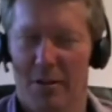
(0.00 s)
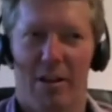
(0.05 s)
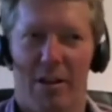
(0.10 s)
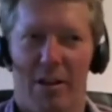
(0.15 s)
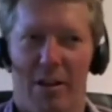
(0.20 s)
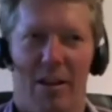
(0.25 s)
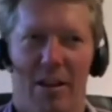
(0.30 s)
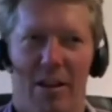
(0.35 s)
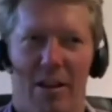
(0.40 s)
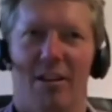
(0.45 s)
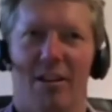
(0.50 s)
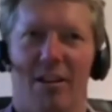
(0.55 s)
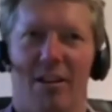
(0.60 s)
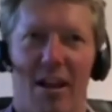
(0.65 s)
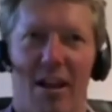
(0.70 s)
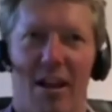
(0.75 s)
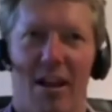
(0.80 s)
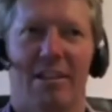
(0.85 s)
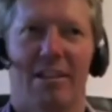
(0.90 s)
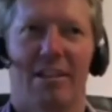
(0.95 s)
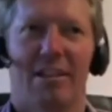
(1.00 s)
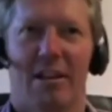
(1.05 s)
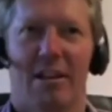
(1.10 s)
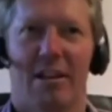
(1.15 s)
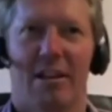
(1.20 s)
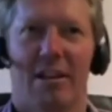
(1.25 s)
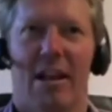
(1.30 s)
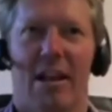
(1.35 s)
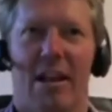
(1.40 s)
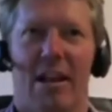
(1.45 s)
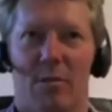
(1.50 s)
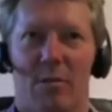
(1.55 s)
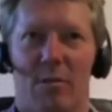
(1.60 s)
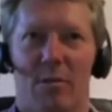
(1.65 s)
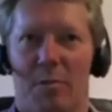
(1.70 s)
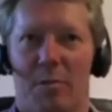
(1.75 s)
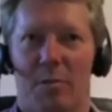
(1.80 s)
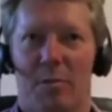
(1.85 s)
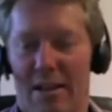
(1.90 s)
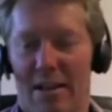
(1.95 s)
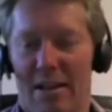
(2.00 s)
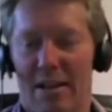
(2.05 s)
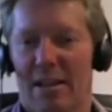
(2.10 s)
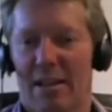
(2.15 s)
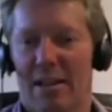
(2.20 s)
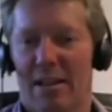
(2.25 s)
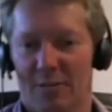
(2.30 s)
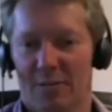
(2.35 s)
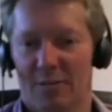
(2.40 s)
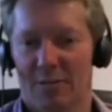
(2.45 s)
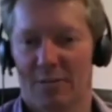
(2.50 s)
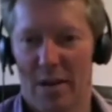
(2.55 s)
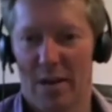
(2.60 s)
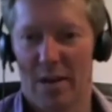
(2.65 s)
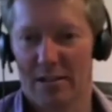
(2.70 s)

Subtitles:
don't like giving it a name, it would be recollective awareness,